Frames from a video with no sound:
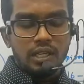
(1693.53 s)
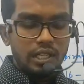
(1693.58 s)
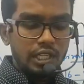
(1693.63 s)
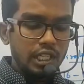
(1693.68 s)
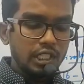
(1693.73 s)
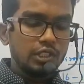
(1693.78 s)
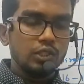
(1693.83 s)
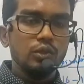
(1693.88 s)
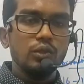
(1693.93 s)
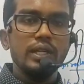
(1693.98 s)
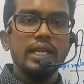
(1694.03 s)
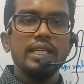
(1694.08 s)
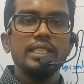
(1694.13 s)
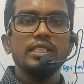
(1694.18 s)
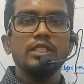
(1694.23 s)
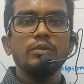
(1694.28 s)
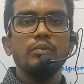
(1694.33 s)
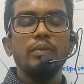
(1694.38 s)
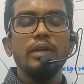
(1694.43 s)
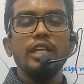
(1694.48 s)
Dear
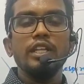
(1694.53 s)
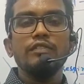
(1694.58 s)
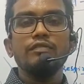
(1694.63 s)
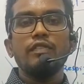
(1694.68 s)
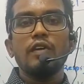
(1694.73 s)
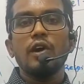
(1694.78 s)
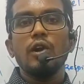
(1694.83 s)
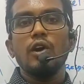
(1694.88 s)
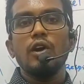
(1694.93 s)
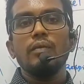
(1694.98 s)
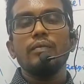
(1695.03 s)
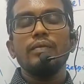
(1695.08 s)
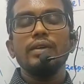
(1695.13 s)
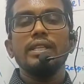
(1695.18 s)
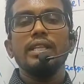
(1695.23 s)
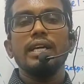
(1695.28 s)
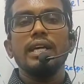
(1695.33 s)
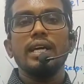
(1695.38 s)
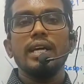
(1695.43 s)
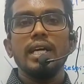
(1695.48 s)
students, please follow up
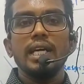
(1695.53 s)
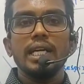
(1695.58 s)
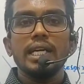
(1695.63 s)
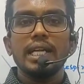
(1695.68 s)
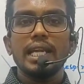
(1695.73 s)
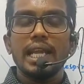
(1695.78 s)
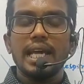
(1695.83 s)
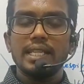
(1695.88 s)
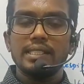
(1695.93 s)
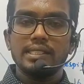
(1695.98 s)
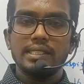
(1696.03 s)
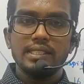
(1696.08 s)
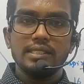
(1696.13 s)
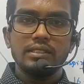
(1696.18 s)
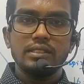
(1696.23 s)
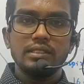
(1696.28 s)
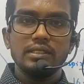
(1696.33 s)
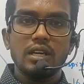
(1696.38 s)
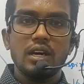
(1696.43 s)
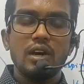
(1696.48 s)
with the
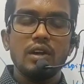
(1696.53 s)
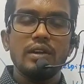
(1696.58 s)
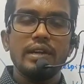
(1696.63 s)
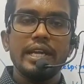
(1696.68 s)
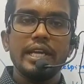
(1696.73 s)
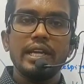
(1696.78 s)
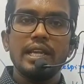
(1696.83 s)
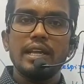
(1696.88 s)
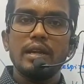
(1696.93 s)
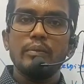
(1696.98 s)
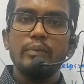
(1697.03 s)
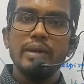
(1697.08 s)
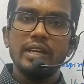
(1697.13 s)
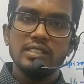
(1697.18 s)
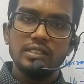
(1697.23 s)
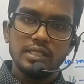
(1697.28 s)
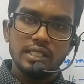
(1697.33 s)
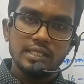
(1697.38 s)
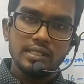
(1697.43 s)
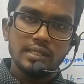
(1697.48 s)
classes on regular
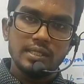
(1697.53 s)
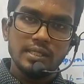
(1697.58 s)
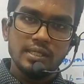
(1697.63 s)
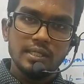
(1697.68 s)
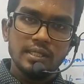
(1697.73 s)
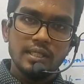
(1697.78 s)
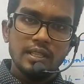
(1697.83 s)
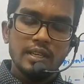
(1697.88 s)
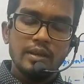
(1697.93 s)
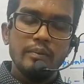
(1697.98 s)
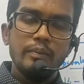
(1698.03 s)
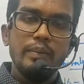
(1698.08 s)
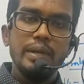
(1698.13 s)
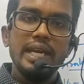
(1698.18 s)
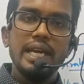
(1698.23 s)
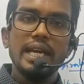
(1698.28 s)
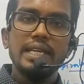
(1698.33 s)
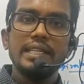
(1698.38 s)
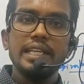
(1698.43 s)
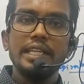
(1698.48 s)
basis.
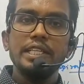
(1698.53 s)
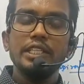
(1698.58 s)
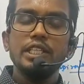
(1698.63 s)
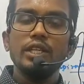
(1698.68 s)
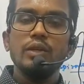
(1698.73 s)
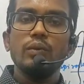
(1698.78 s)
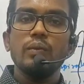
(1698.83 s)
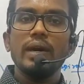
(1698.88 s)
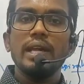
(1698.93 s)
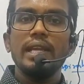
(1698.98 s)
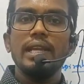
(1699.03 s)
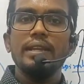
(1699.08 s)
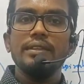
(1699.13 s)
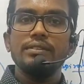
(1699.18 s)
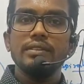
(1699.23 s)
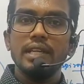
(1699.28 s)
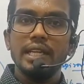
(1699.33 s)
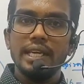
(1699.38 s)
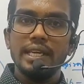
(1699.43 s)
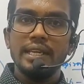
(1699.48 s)
Be attentive while
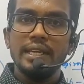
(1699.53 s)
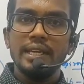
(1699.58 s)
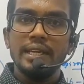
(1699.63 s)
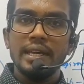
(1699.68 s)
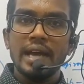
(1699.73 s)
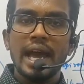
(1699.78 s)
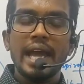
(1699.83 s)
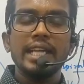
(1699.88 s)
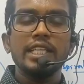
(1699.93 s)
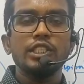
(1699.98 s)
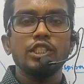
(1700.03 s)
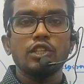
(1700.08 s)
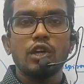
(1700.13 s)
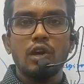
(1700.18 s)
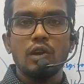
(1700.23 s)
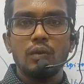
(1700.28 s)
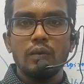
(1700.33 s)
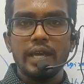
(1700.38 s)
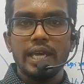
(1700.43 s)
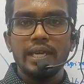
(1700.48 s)
listening and
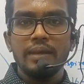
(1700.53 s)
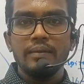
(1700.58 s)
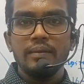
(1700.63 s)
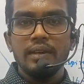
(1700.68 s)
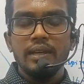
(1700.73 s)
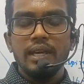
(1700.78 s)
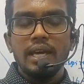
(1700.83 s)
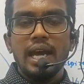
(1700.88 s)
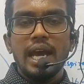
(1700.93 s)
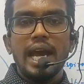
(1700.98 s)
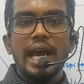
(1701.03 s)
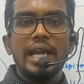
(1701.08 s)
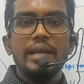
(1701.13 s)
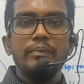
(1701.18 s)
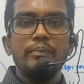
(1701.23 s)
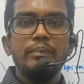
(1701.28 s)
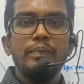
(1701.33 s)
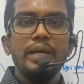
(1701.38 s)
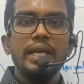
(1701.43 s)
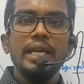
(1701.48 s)
solving,
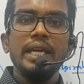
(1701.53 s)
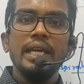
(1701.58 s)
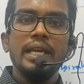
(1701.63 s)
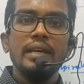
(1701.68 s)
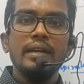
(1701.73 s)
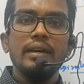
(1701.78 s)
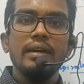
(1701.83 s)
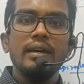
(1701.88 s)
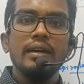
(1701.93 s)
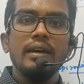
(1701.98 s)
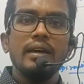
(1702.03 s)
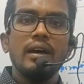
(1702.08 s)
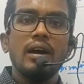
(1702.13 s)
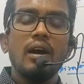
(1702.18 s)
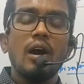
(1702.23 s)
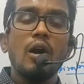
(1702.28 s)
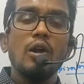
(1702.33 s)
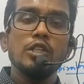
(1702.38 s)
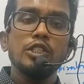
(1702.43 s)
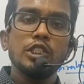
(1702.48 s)
and be
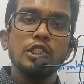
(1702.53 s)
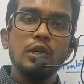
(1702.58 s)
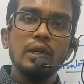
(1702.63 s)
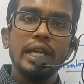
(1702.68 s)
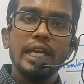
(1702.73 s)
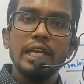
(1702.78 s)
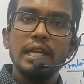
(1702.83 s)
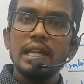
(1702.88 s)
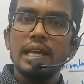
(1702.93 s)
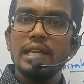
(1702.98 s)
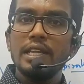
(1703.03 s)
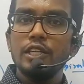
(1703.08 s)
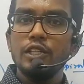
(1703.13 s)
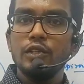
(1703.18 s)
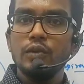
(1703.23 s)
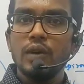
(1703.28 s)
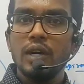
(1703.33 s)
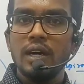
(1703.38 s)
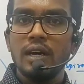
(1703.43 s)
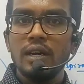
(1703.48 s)
also regular in
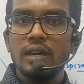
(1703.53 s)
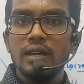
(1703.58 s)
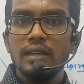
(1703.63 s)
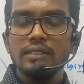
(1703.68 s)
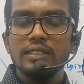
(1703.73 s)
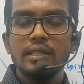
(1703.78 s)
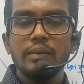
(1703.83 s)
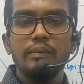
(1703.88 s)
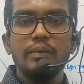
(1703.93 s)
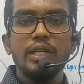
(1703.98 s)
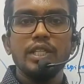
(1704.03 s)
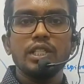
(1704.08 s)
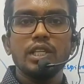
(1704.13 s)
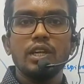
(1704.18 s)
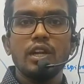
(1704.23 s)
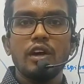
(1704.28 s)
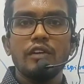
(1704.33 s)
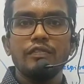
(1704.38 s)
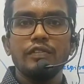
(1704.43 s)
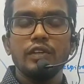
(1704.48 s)
your
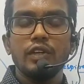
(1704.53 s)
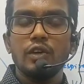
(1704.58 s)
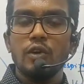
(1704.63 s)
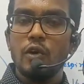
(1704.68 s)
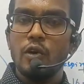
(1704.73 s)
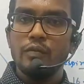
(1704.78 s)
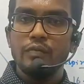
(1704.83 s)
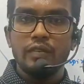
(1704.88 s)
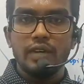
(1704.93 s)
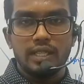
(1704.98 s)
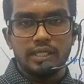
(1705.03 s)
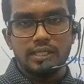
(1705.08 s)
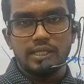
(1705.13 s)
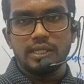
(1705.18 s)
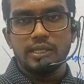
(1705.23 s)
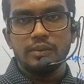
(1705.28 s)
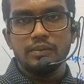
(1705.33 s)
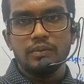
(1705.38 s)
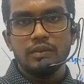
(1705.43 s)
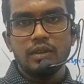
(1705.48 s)
submission of your
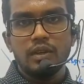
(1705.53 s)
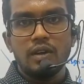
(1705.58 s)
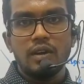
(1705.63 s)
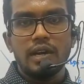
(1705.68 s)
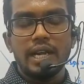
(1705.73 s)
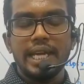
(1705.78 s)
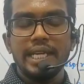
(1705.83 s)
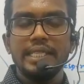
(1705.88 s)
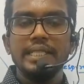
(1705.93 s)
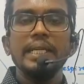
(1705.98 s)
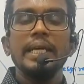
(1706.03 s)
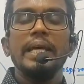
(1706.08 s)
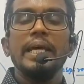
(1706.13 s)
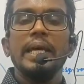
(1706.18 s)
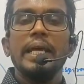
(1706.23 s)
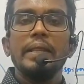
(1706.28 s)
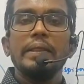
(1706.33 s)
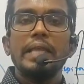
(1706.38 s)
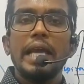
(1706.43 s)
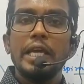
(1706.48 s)
homeworks. Alright.
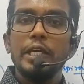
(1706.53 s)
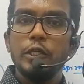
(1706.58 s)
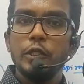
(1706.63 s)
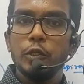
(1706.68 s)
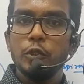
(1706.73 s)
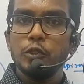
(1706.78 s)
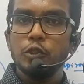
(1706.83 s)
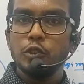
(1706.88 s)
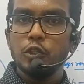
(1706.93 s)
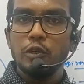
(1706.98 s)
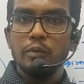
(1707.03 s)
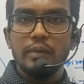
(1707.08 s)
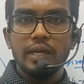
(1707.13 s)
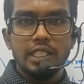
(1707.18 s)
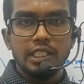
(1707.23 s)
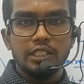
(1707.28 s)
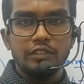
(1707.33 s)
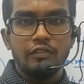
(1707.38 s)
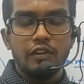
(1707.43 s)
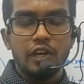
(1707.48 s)
Thank you so
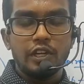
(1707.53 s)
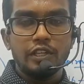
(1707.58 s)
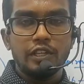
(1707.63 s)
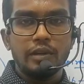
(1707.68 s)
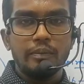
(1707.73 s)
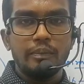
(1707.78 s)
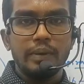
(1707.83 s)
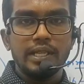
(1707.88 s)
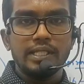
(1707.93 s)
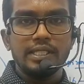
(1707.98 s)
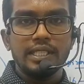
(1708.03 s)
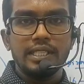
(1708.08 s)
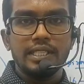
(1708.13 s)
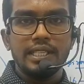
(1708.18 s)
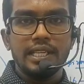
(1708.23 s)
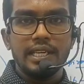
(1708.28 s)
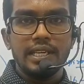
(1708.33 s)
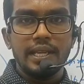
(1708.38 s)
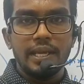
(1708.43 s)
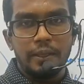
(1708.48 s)
much for your patient
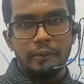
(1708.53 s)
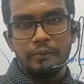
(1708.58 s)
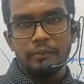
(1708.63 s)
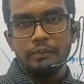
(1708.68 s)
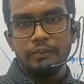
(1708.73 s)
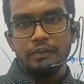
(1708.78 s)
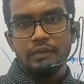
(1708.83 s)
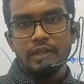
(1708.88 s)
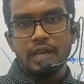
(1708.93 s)
hearing.